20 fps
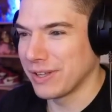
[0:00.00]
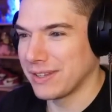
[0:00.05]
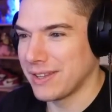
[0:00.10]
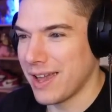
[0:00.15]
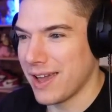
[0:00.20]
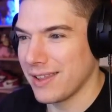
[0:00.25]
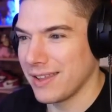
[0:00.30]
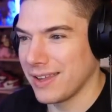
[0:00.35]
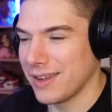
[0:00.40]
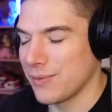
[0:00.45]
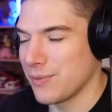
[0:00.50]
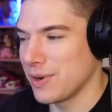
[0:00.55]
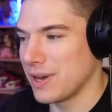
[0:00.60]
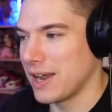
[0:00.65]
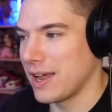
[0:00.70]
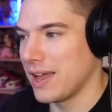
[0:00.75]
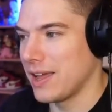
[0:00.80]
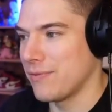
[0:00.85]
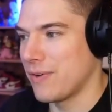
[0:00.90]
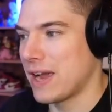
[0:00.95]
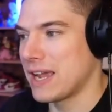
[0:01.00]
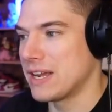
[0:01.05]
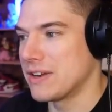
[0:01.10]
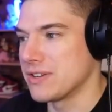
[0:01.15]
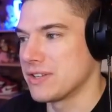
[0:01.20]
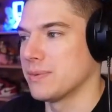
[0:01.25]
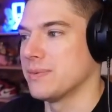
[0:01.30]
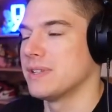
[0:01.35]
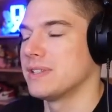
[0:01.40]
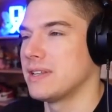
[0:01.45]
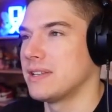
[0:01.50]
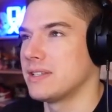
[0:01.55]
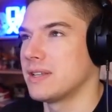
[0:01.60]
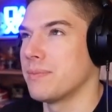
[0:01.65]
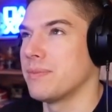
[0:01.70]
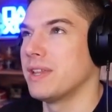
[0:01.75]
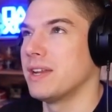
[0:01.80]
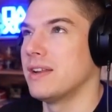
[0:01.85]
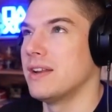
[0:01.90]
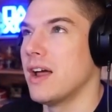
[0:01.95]
that. Like when, if I hear someone say
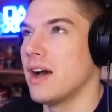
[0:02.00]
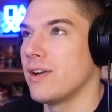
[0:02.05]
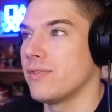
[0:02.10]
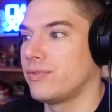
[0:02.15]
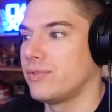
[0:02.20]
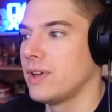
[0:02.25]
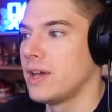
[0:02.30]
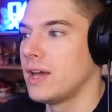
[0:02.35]
something enough,